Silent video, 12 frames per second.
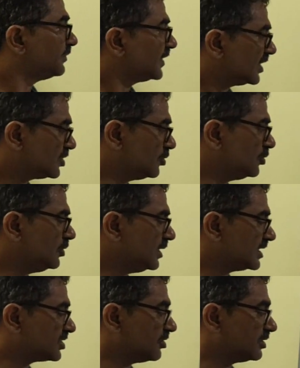2,
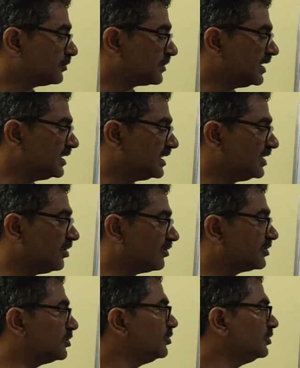it's going to print t of
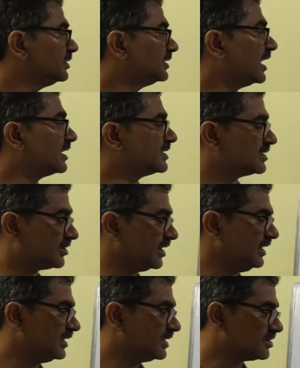2, that is
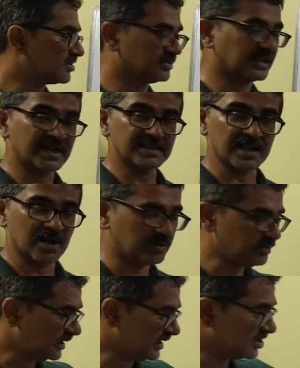3. So that is
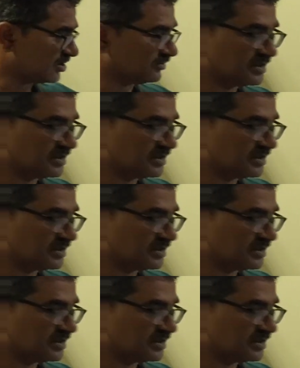how each of these